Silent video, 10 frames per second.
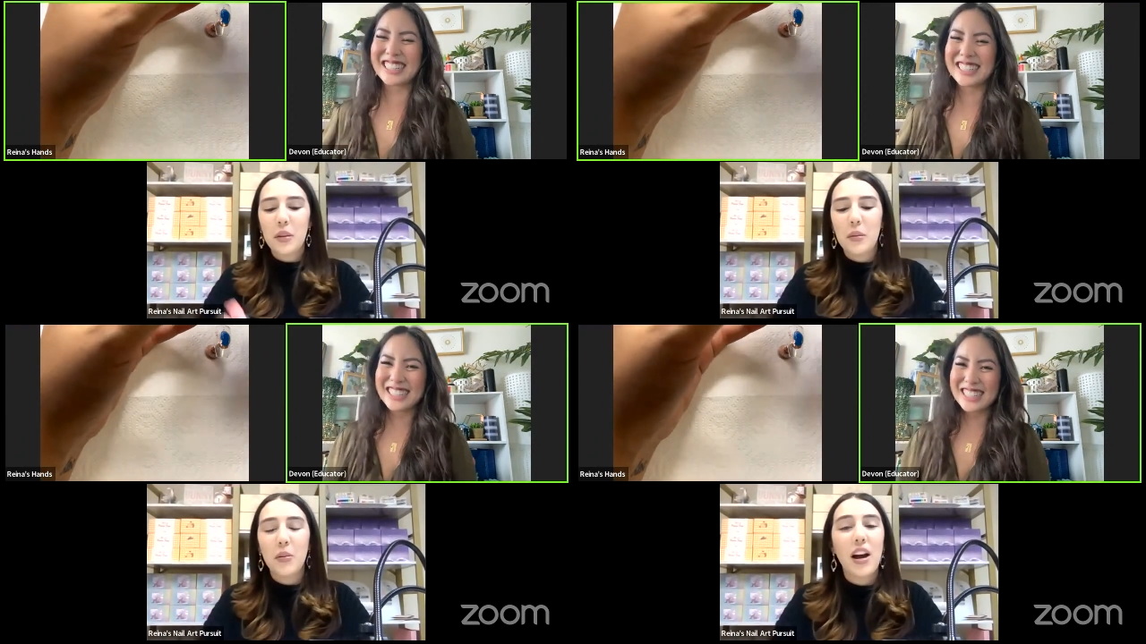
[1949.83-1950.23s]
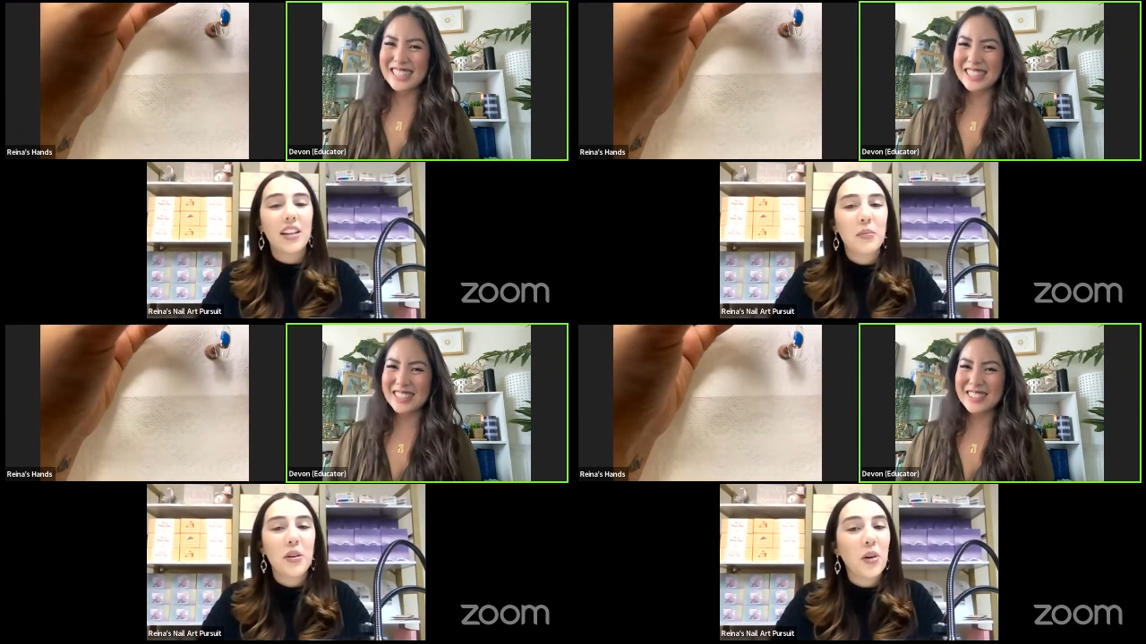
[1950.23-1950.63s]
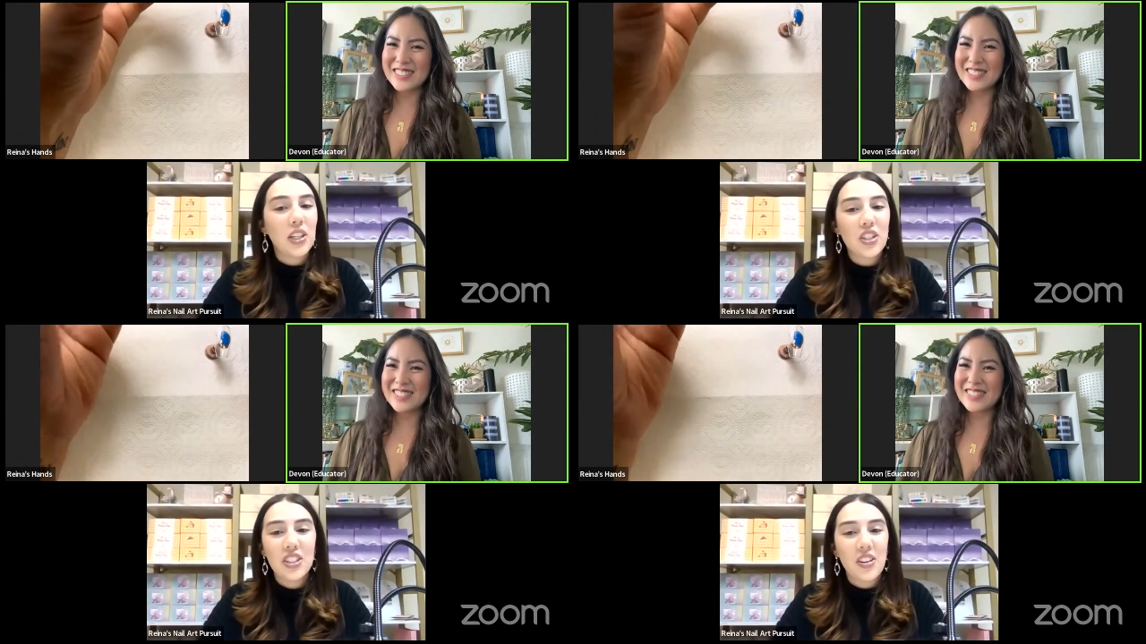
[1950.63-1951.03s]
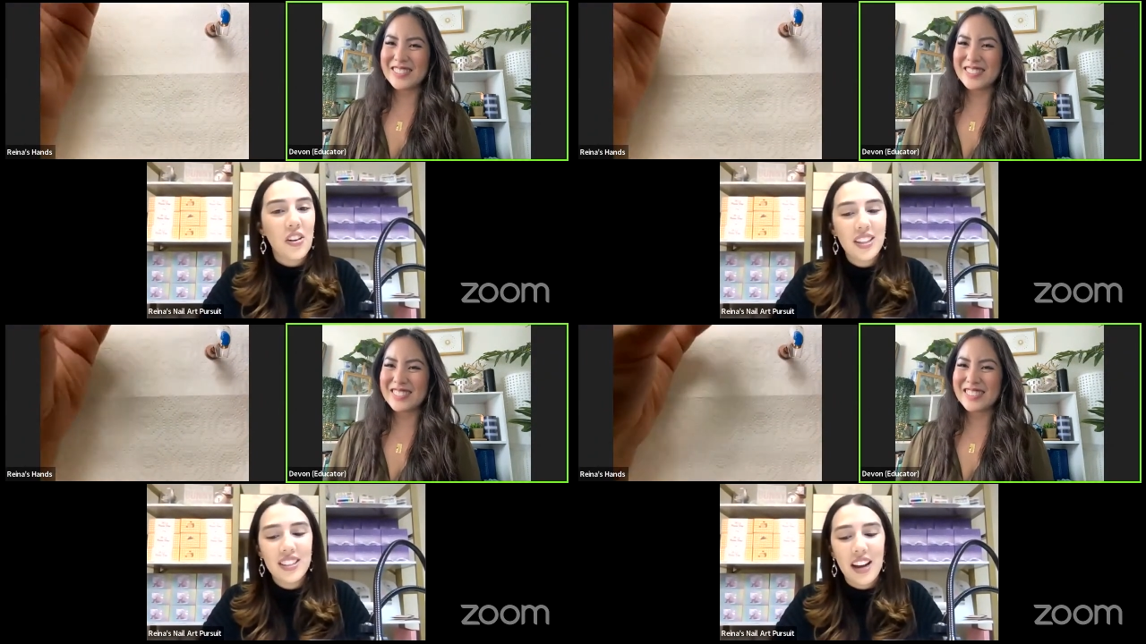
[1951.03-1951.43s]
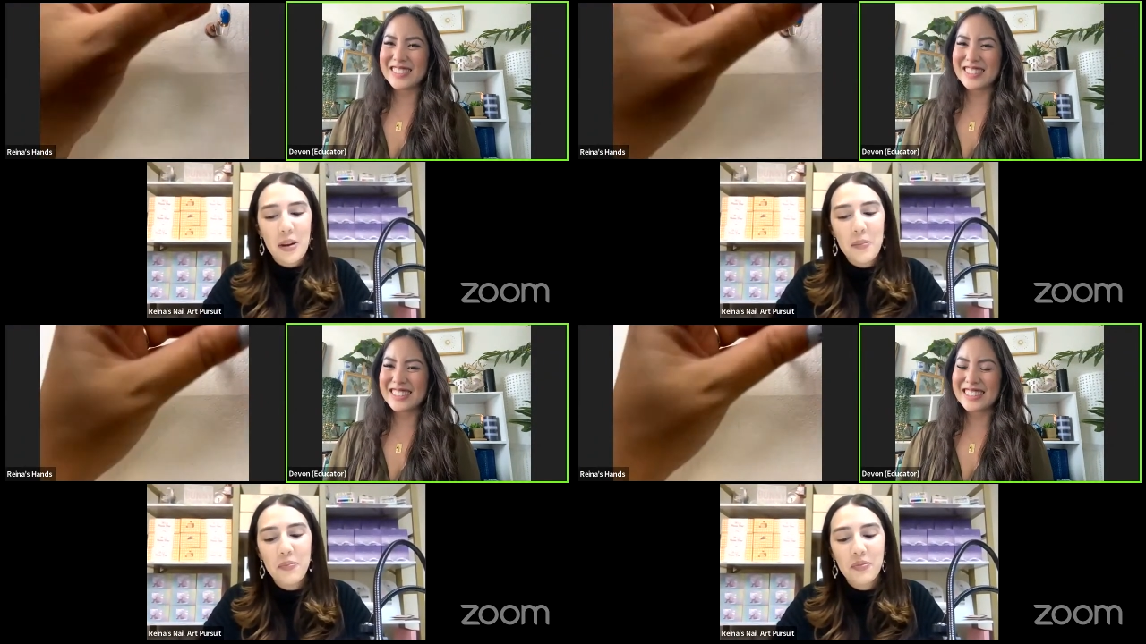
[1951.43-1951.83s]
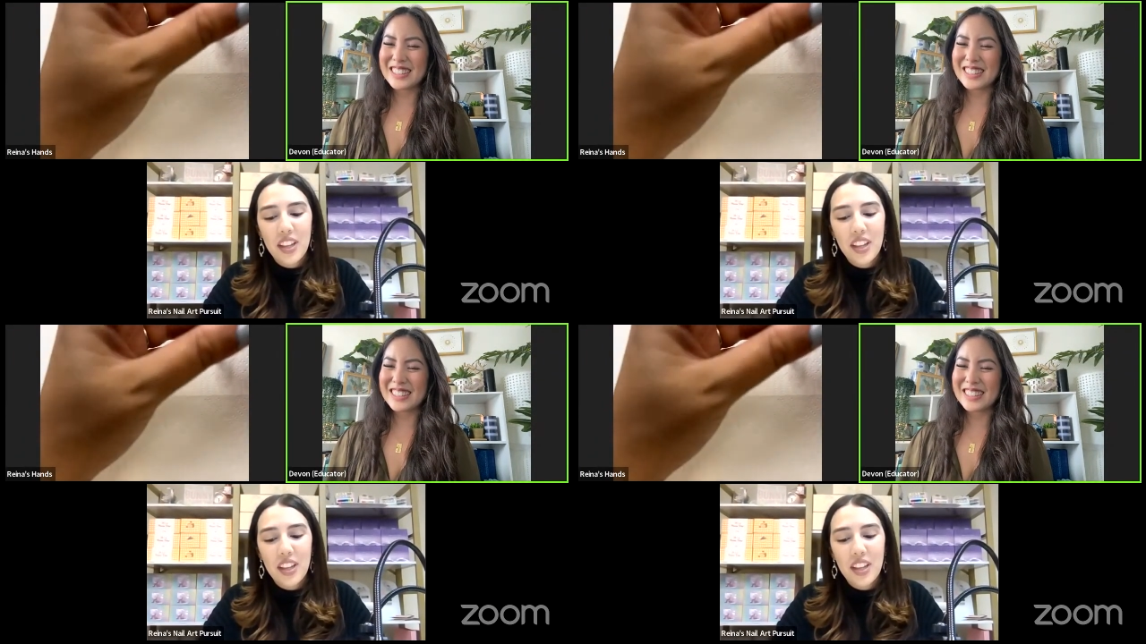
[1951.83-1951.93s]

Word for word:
Speaker 1: people ask me questions all the time.